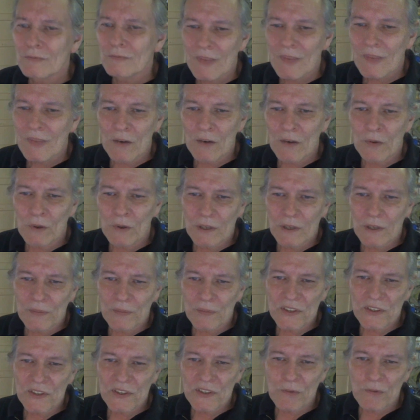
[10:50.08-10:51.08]
I woke up
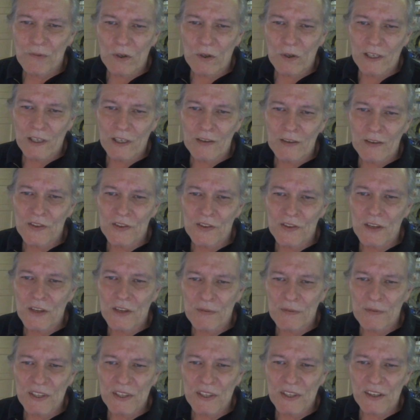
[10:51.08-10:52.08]
this morning, instead
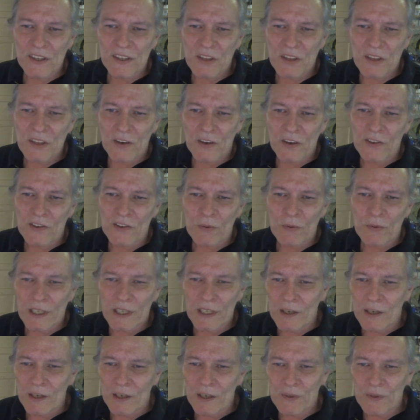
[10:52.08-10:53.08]
of
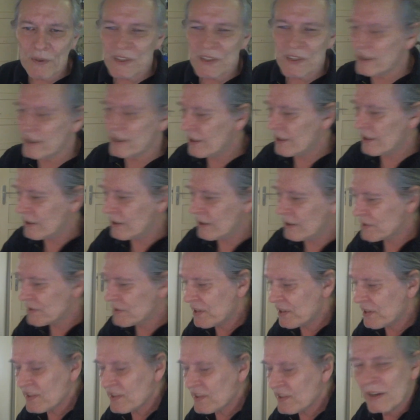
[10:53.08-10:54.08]
620, it was set at
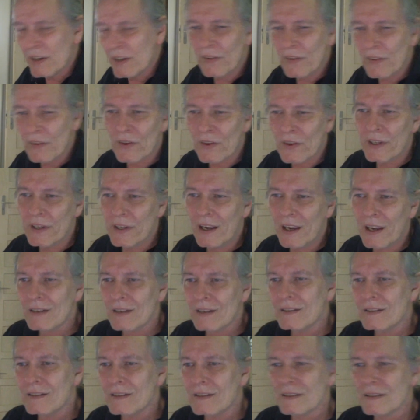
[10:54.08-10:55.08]

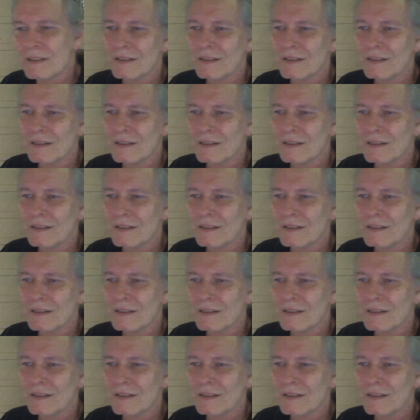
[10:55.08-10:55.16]
638.